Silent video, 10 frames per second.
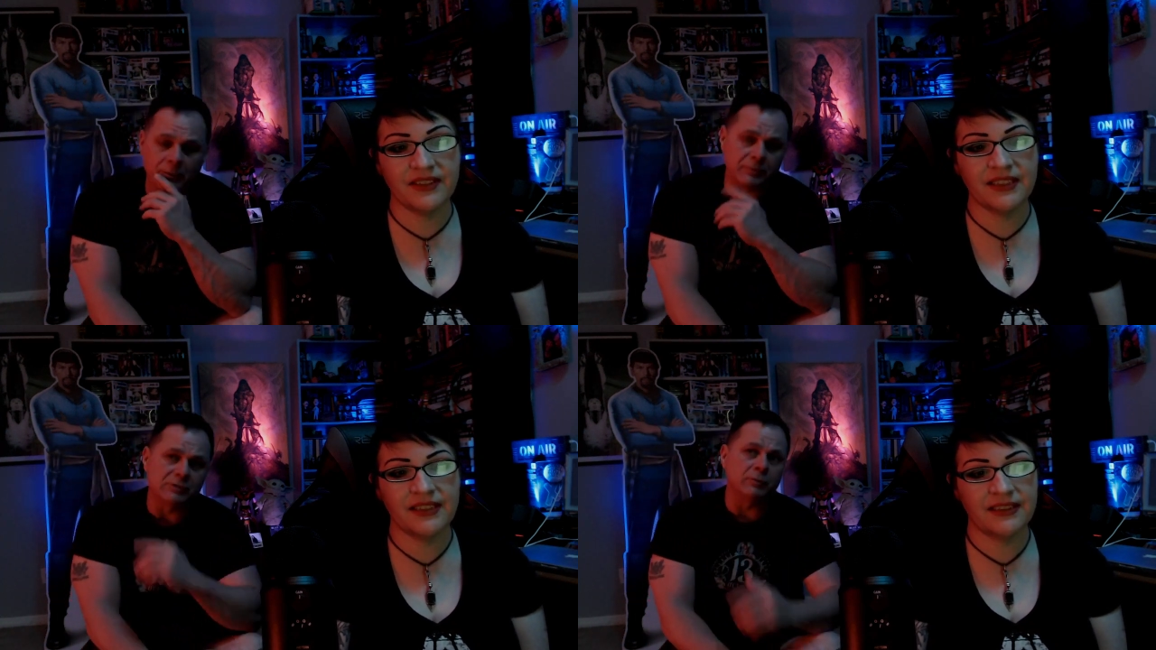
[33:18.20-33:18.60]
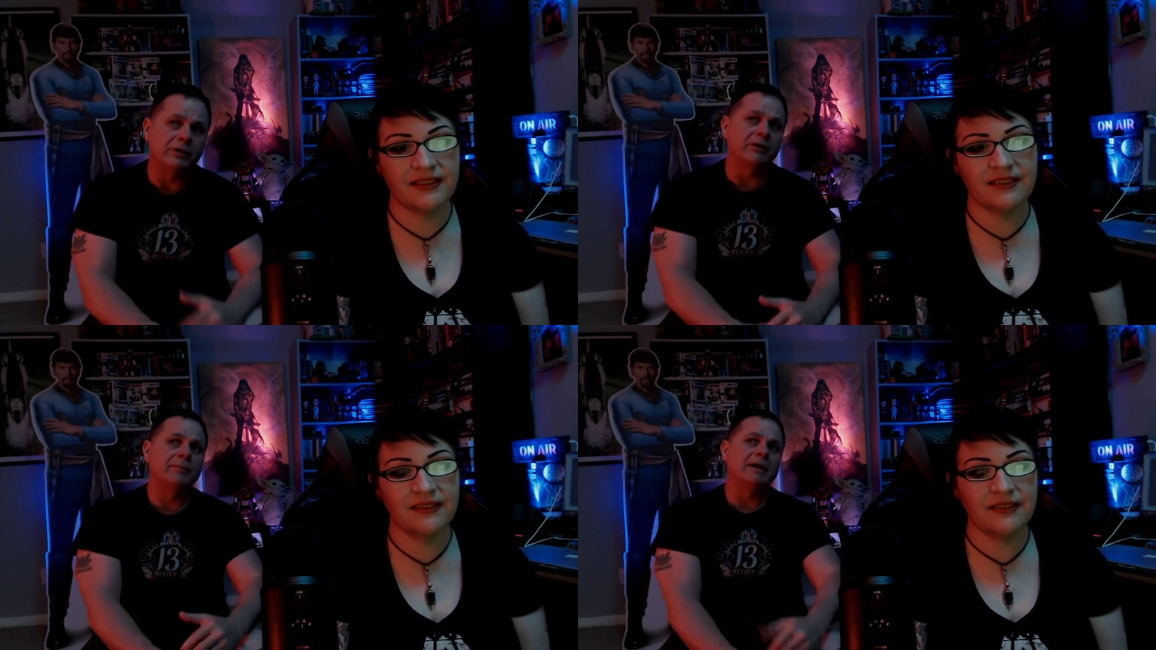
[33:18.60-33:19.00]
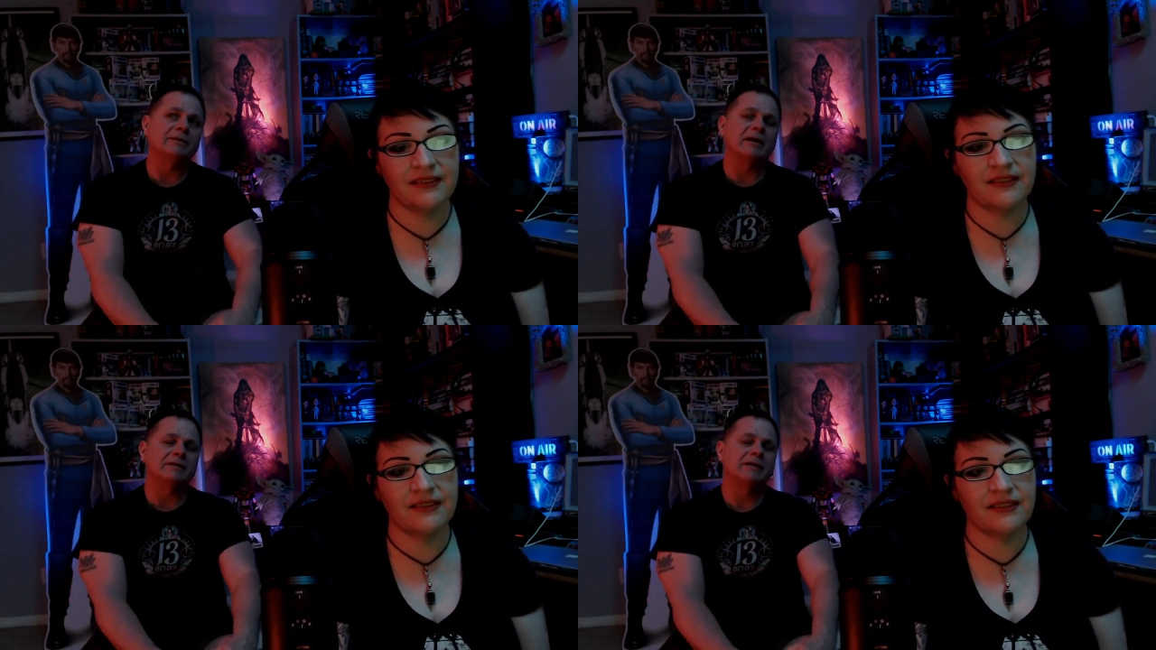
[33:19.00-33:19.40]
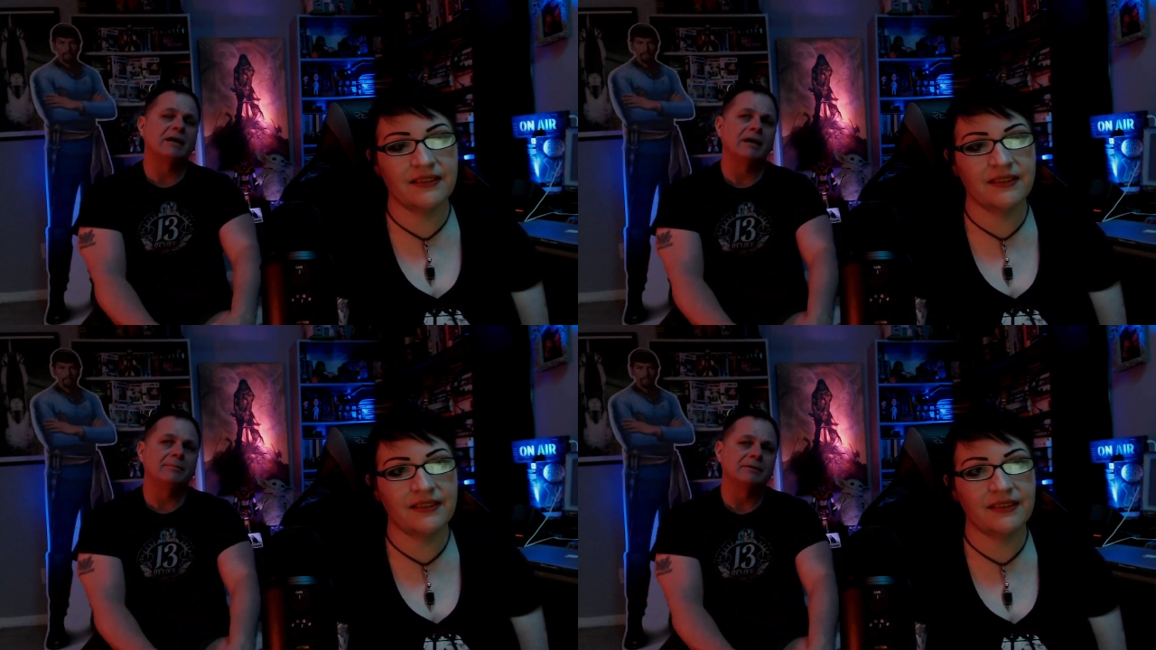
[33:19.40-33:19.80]
Speaker 1: what was weird about that
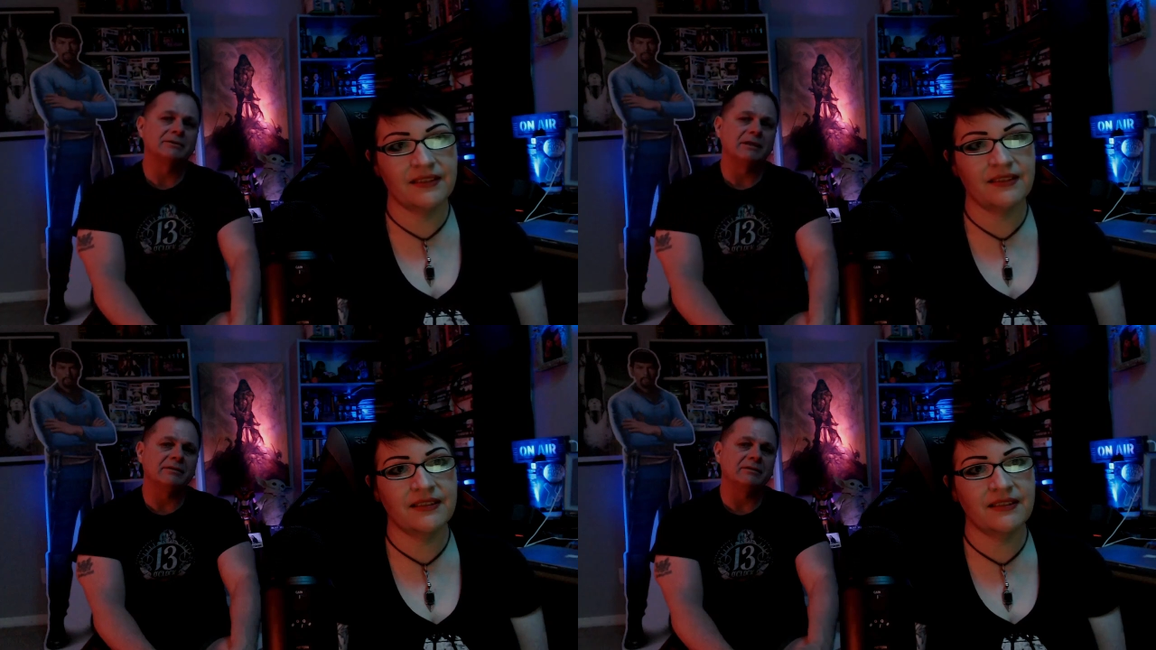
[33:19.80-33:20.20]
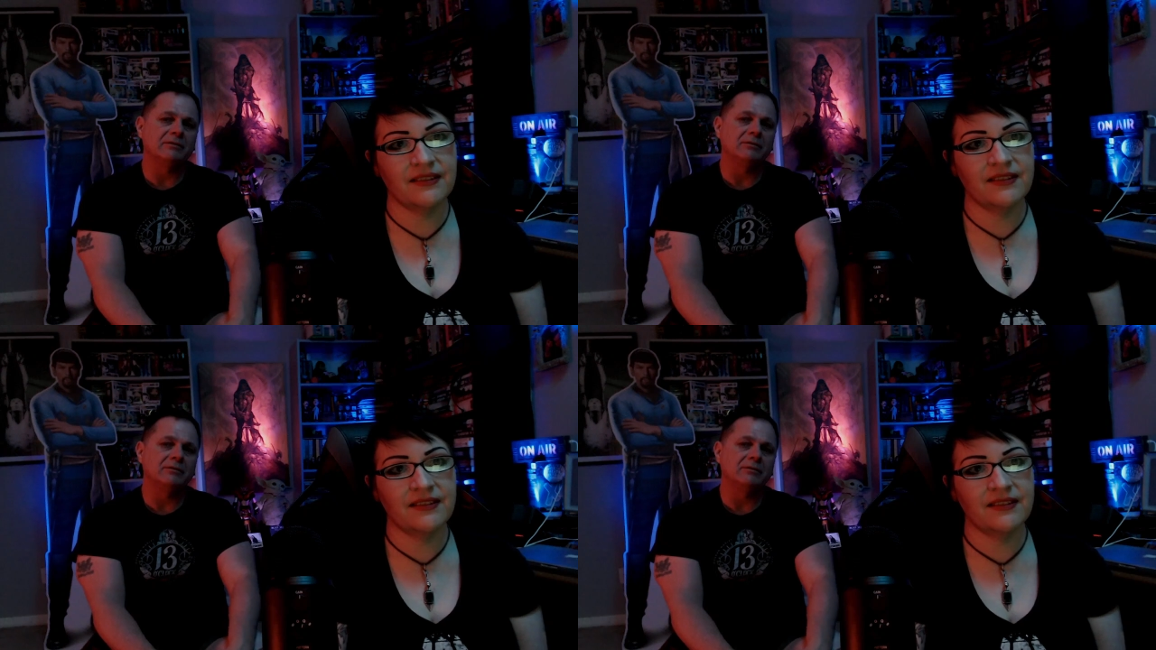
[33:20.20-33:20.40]
time is that